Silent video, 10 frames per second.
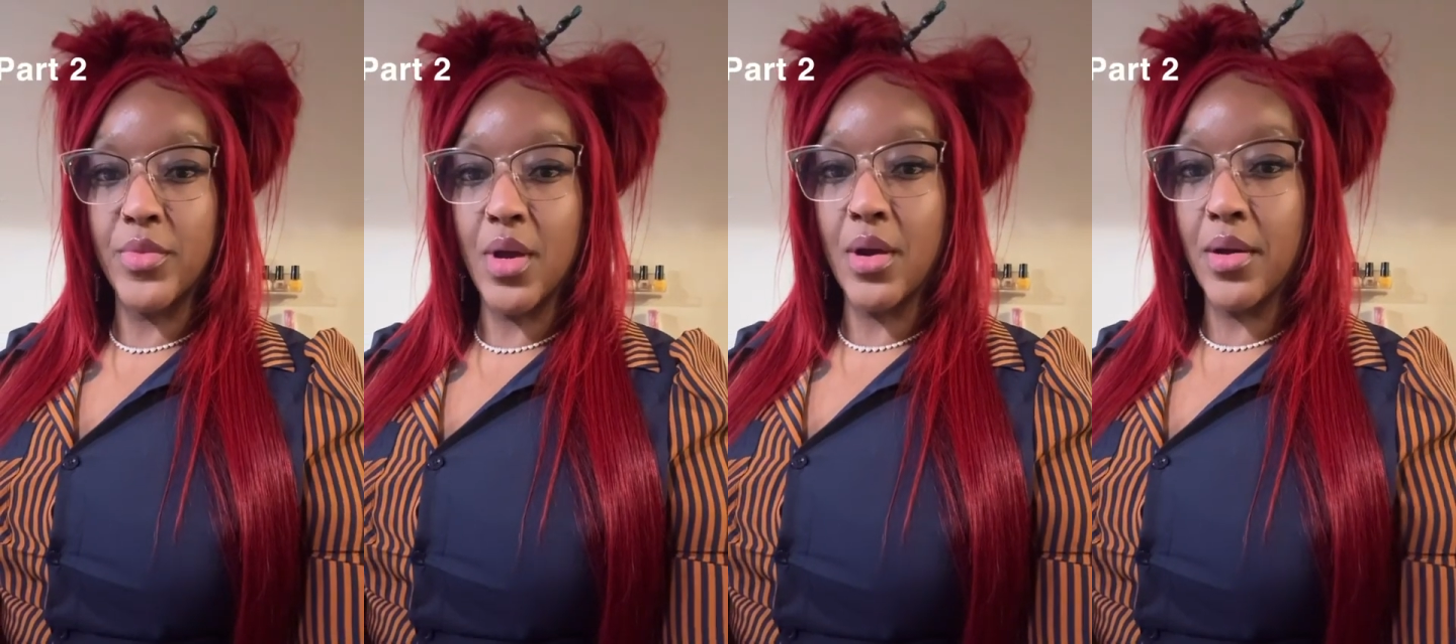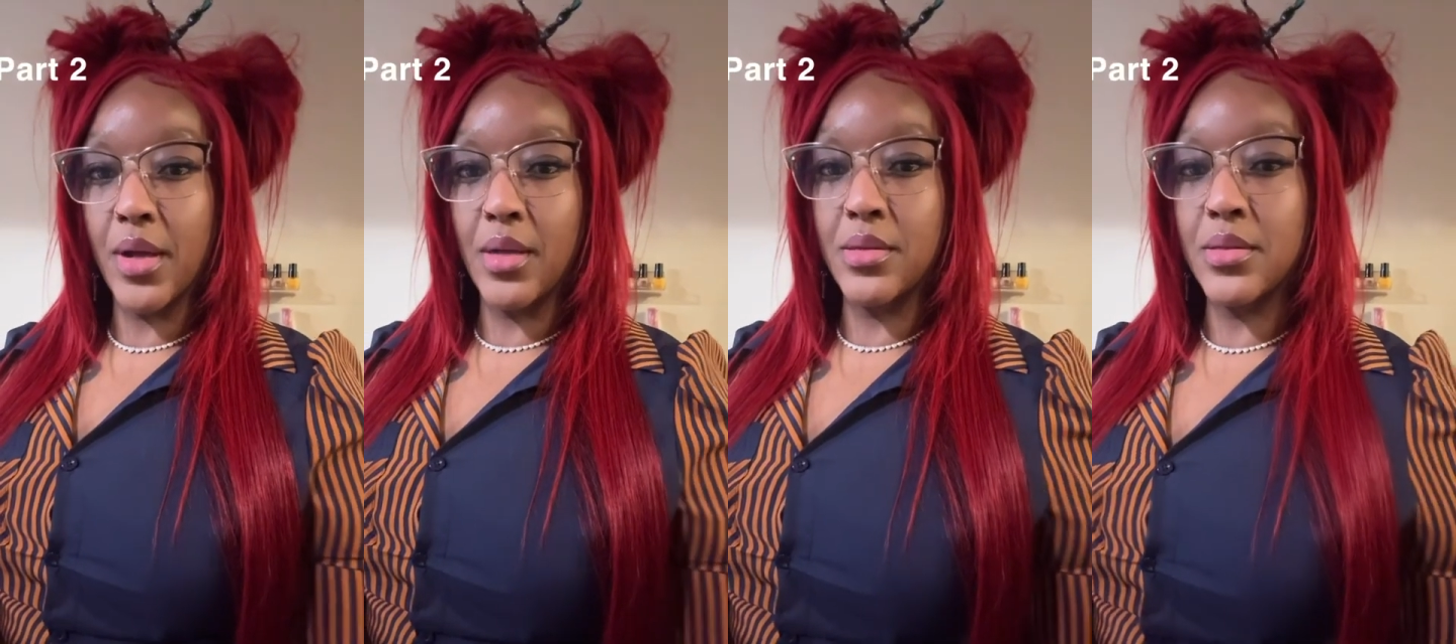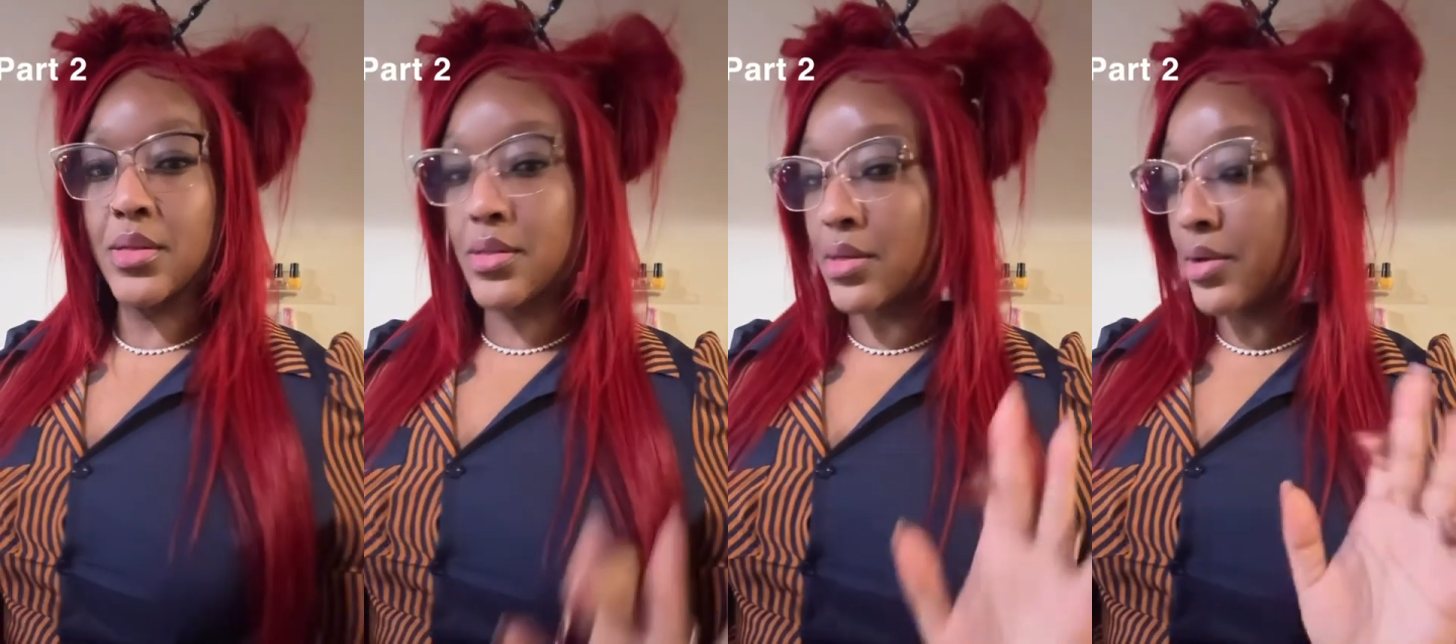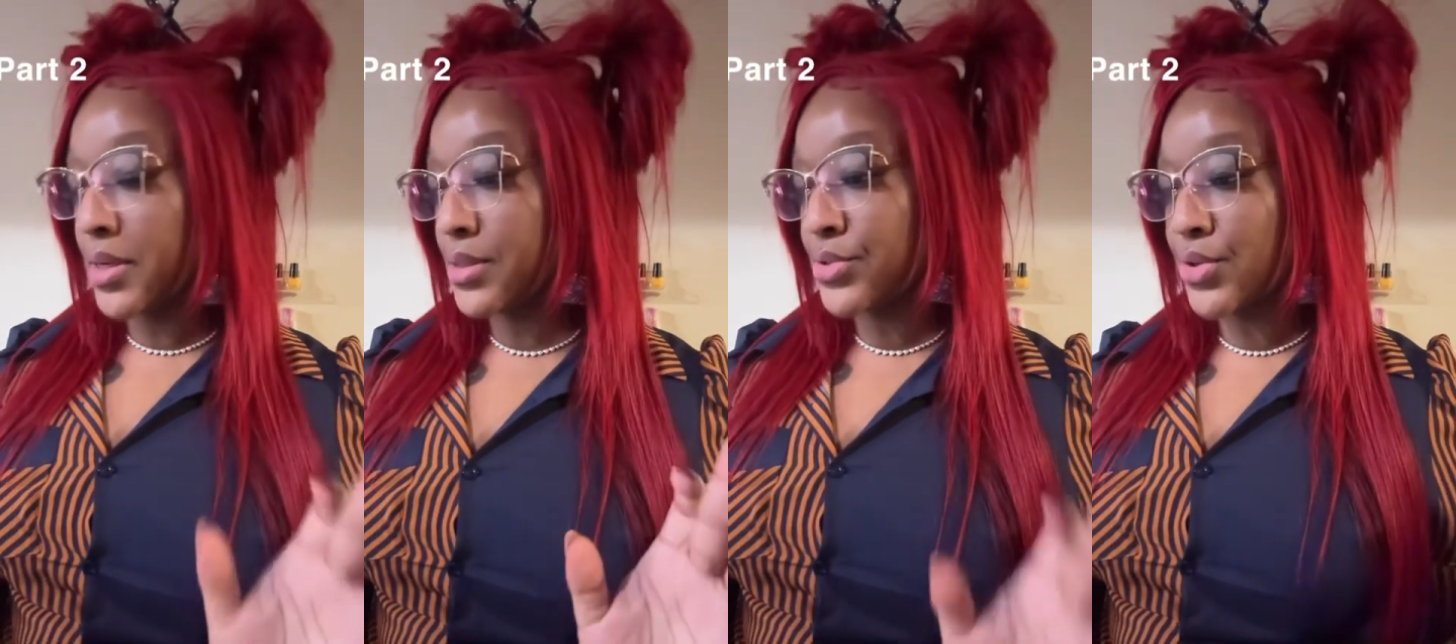All right. All
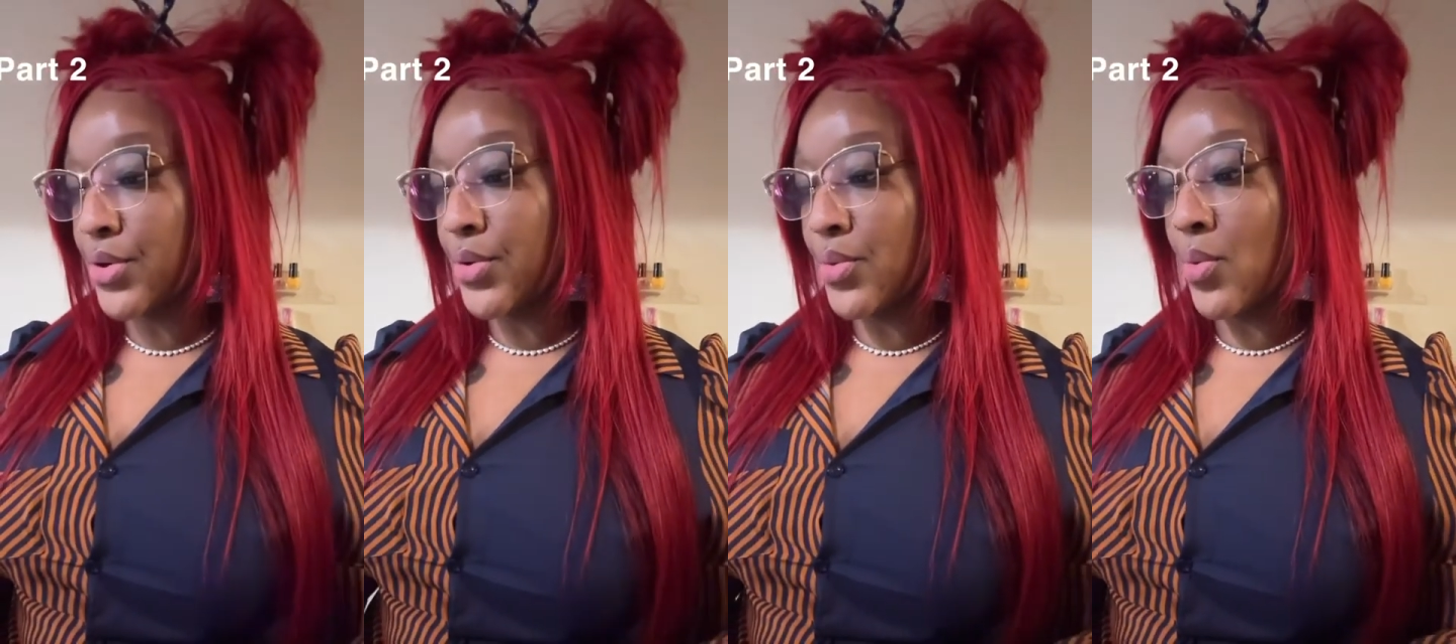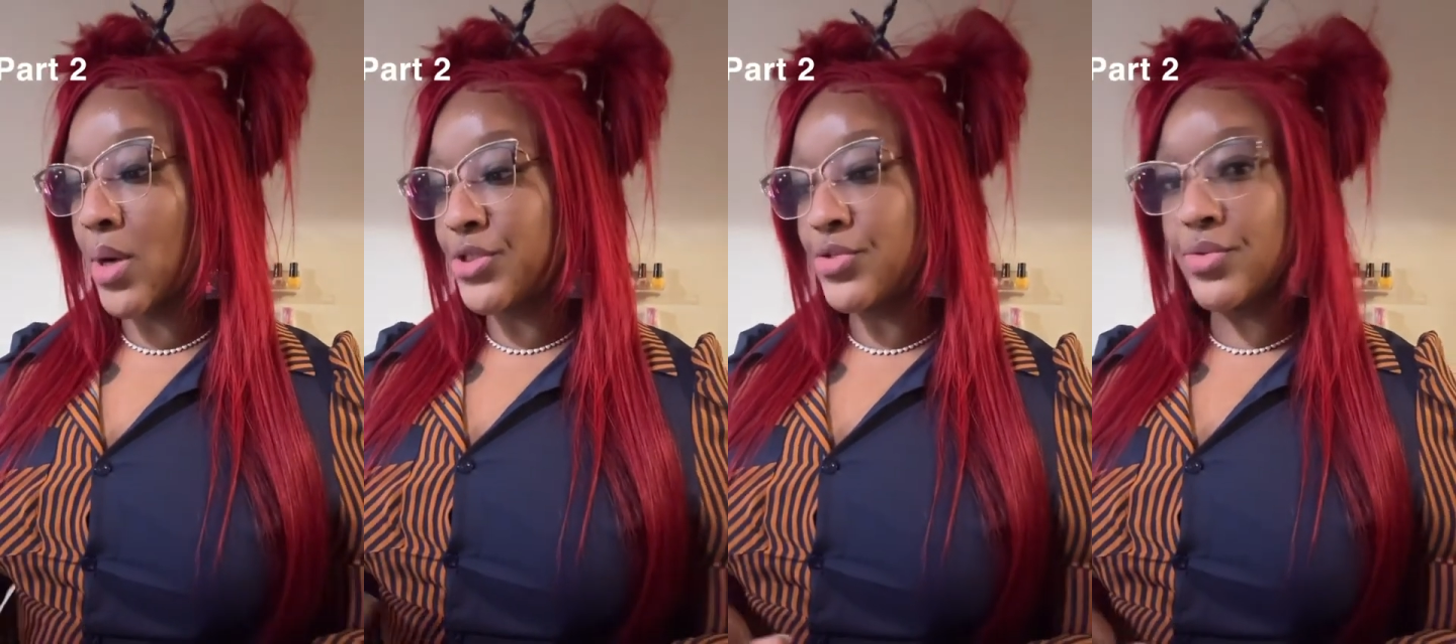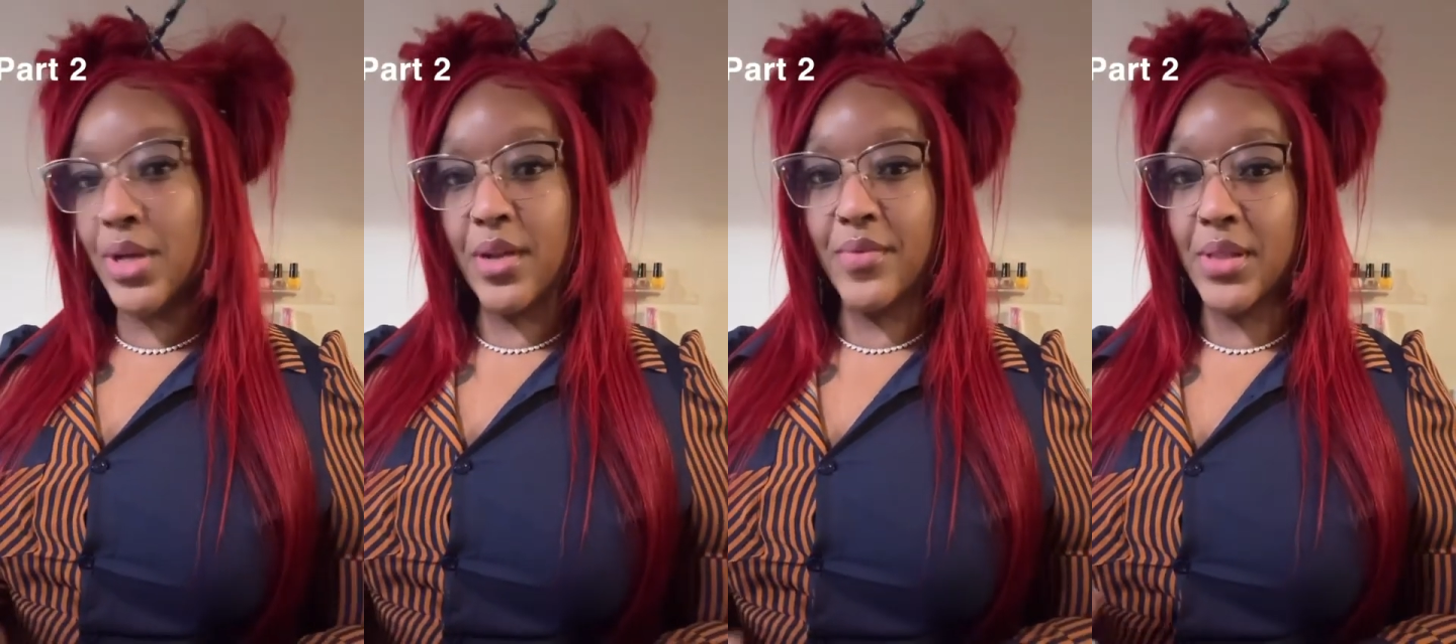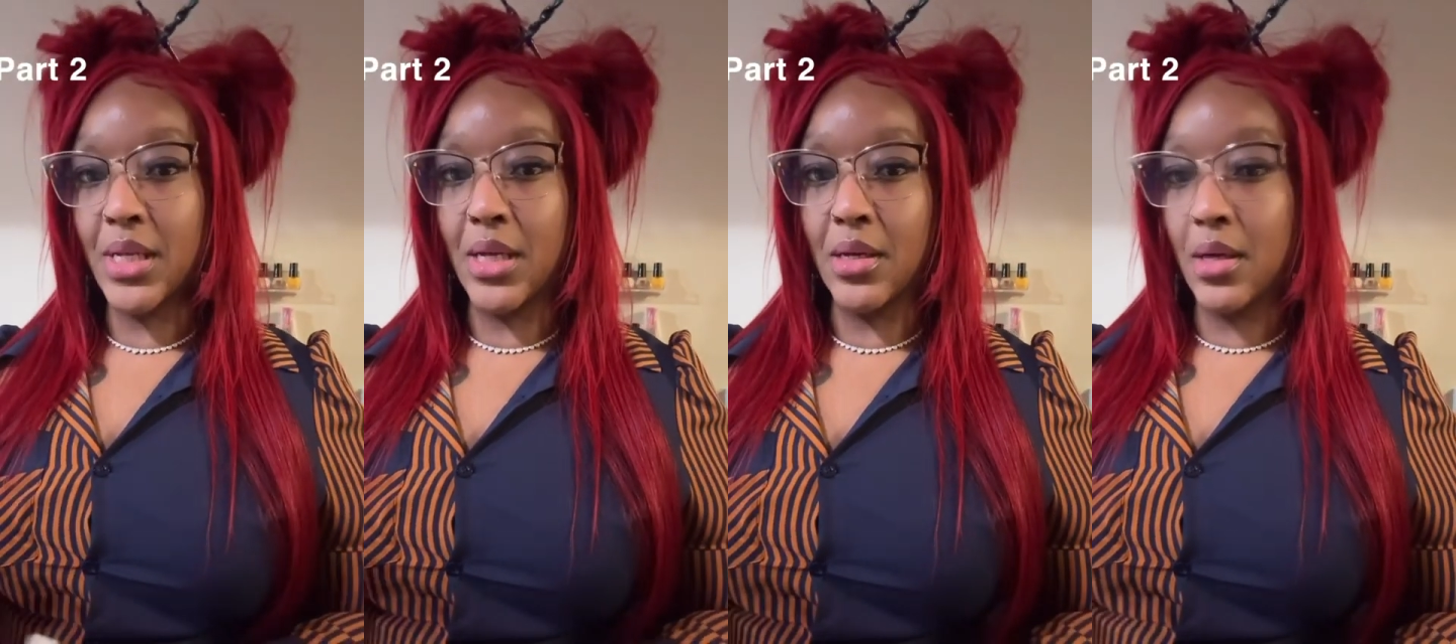right. So once you get
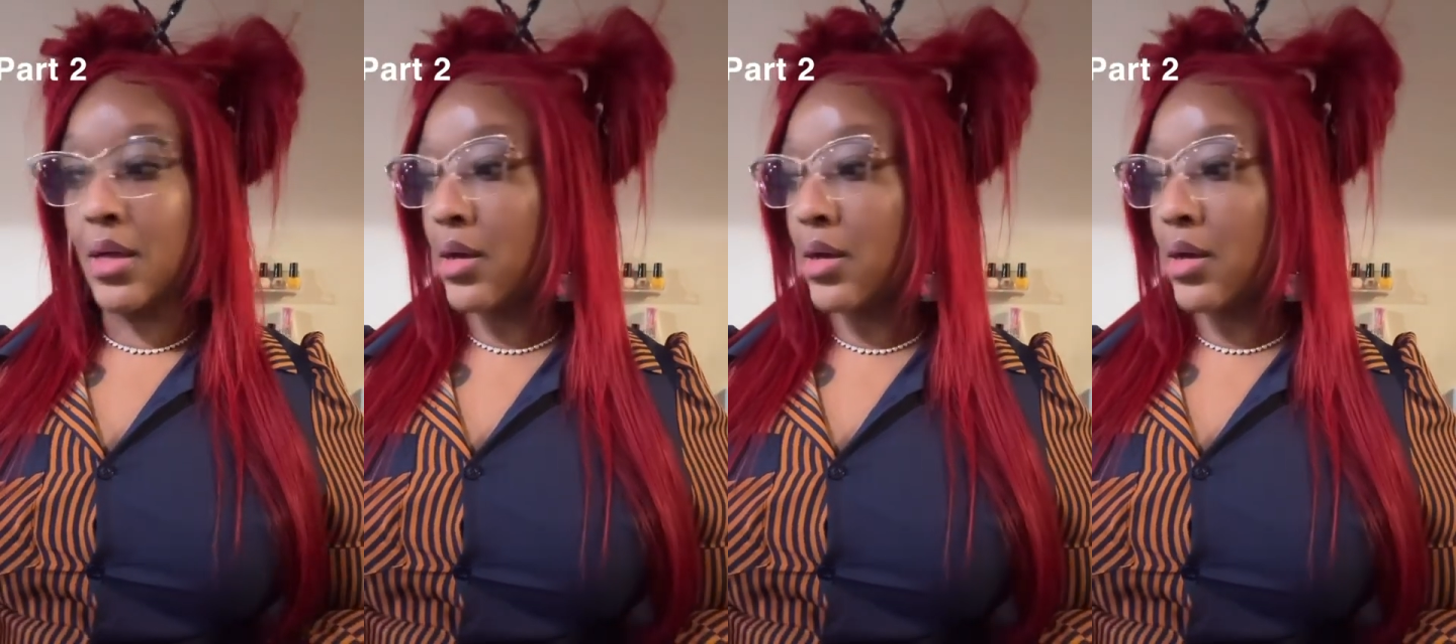everything,